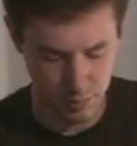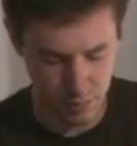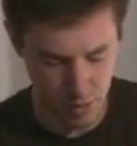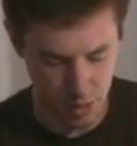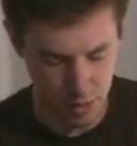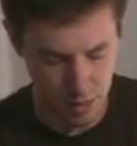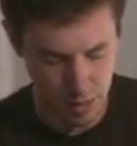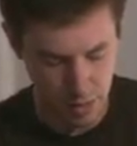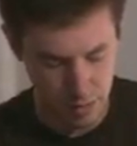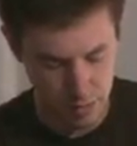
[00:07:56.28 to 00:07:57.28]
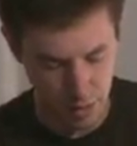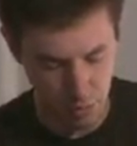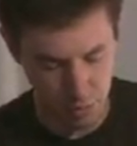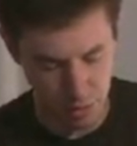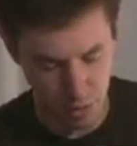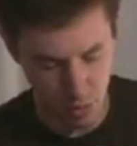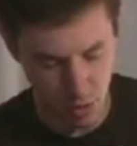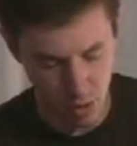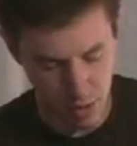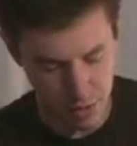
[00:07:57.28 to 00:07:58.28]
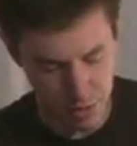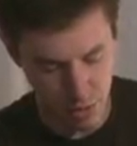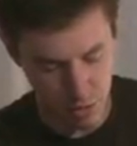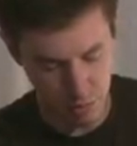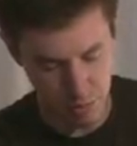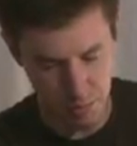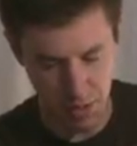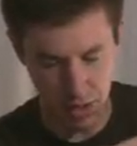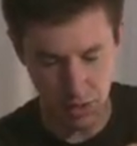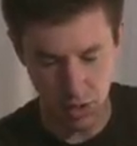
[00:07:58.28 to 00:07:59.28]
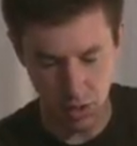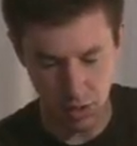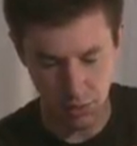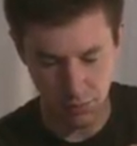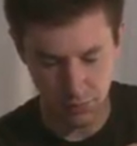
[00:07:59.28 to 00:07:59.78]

Okay, now we're going to go on and talk a little bit about our